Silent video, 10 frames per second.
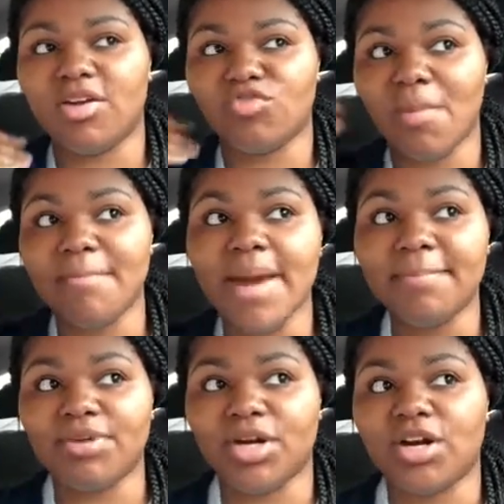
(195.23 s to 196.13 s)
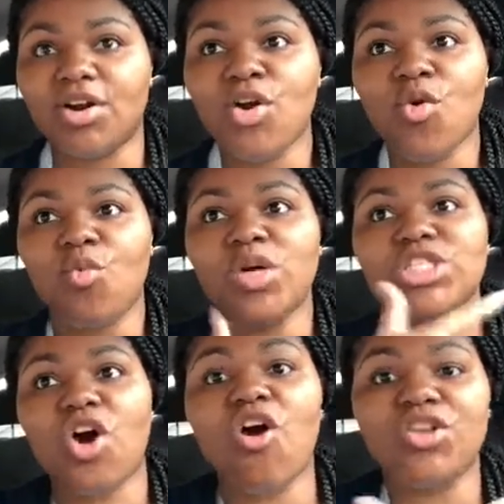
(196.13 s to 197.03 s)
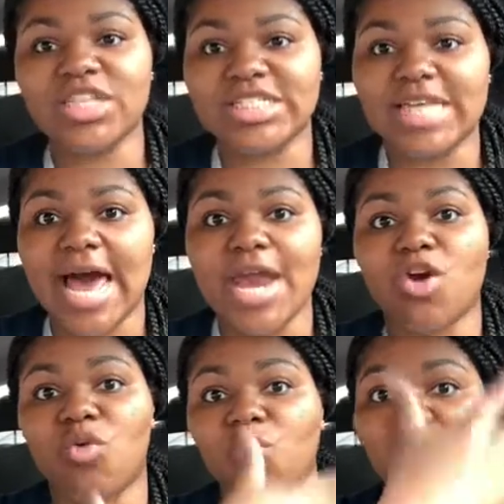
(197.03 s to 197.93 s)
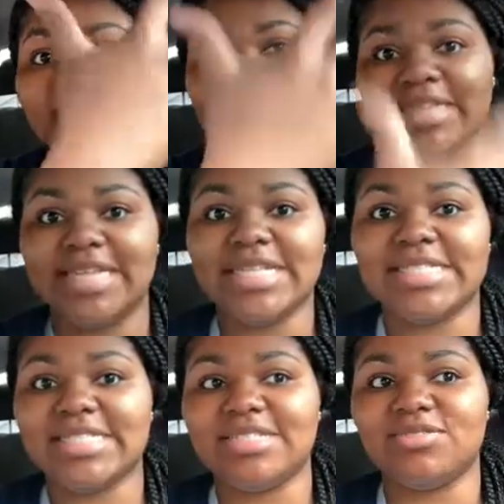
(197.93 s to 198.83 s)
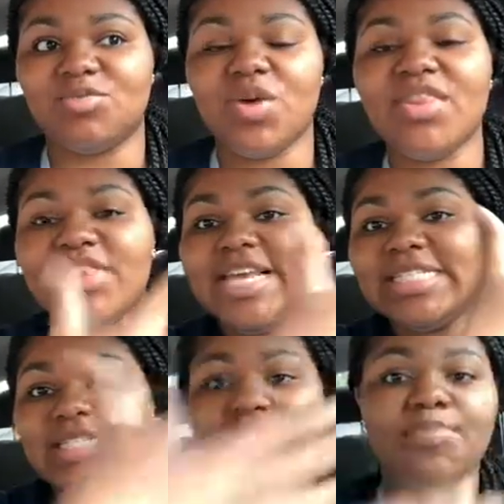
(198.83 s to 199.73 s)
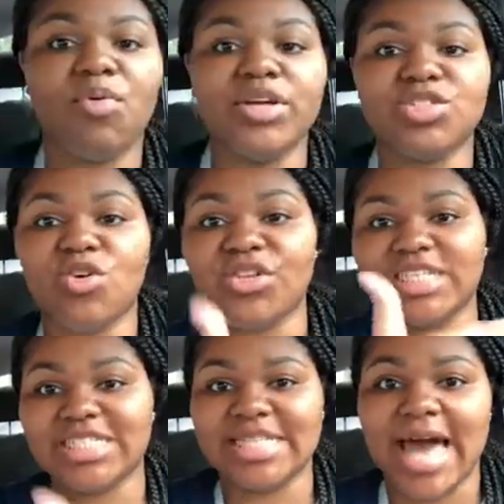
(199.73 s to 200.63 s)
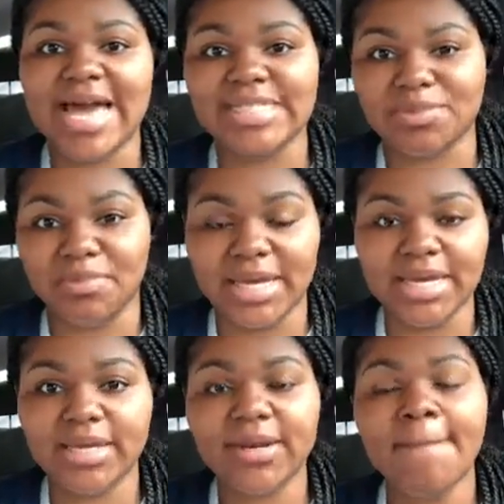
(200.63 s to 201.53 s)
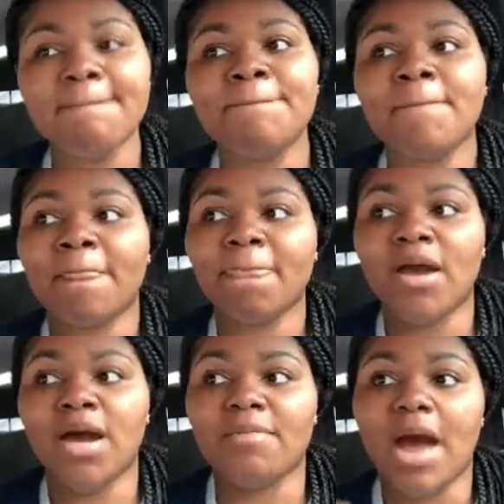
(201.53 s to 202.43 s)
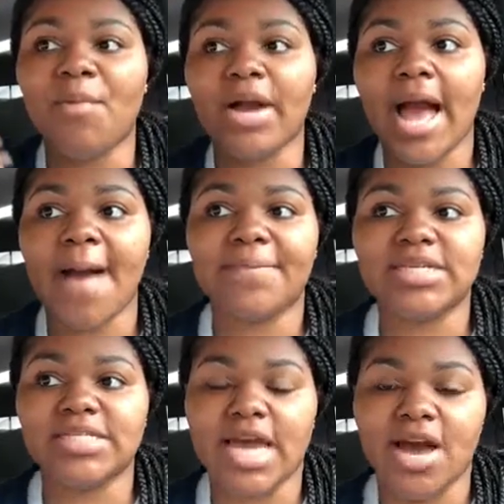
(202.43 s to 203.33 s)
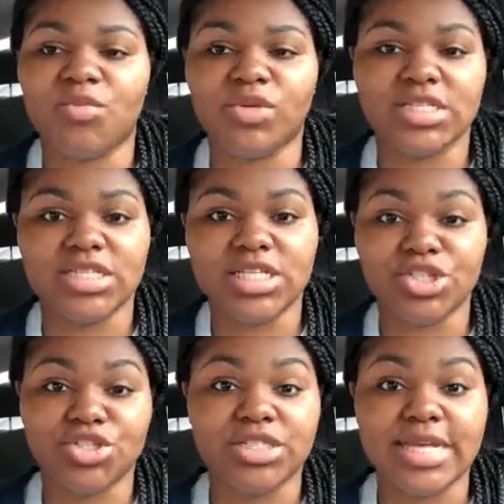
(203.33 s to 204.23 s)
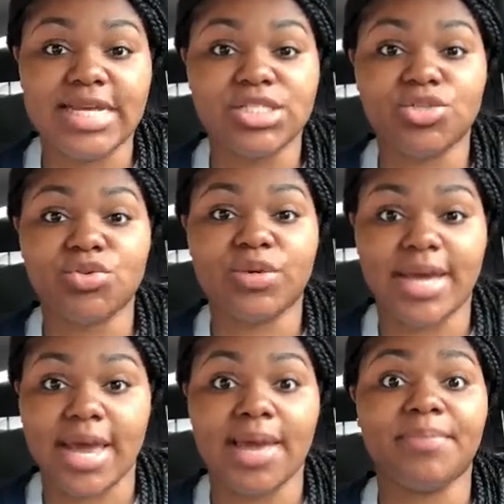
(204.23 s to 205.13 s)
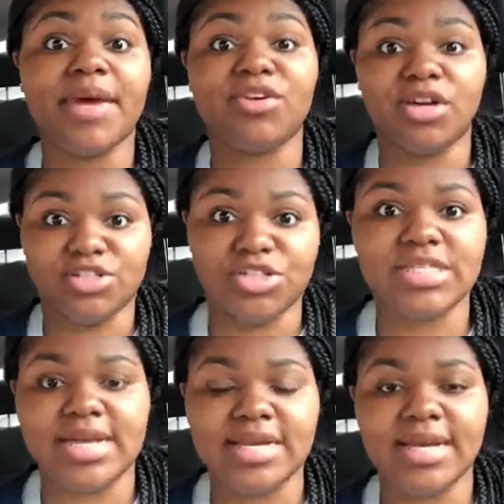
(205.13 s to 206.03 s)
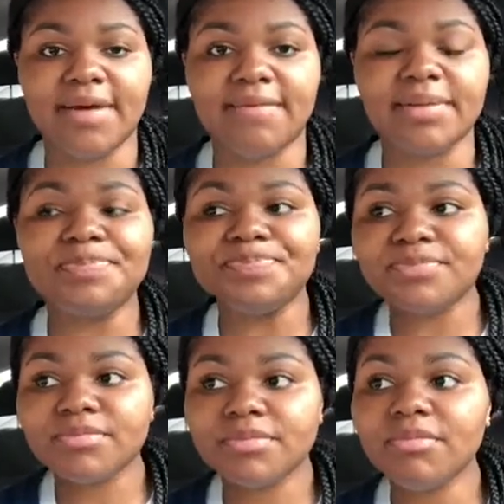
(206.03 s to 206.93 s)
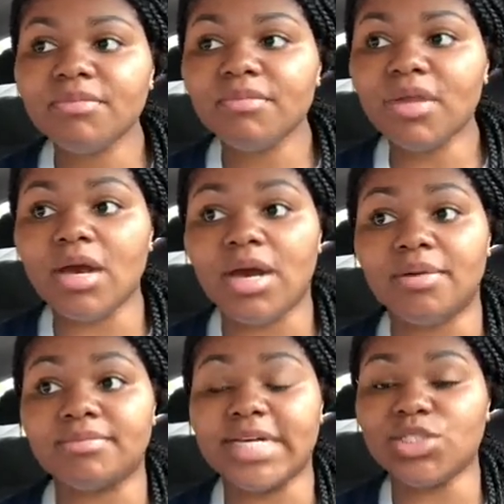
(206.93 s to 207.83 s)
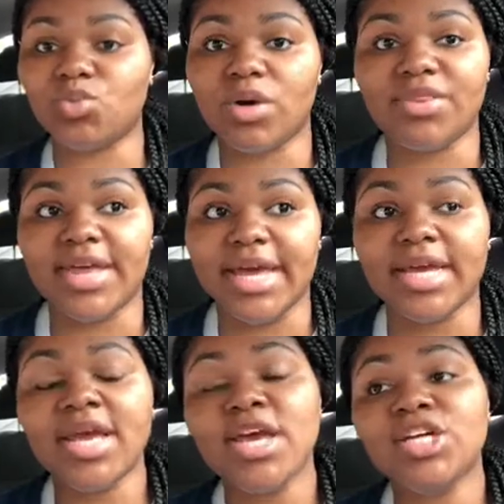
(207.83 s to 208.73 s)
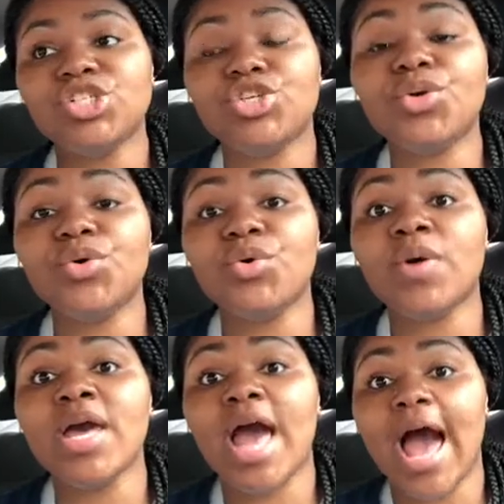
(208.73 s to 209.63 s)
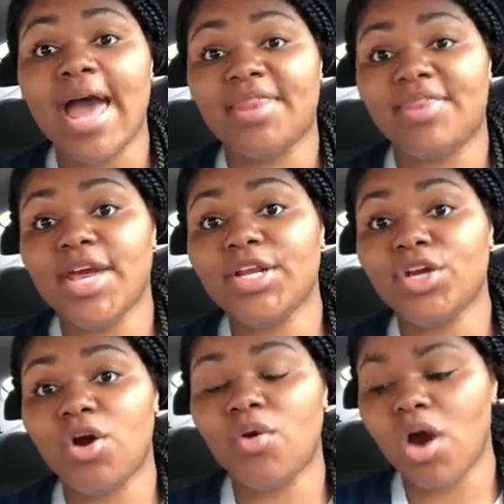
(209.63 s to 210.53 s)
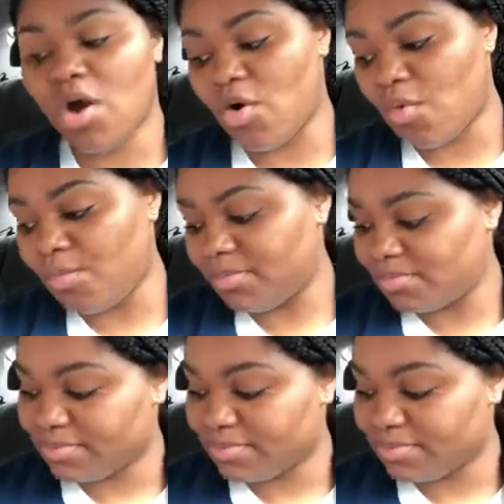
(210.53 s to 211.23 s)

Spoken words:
remember what's on the slide, or what these key points on the slides mean. I would copy down what the teachers say to get a better understanding of it. That's one thing. Two, I then go home,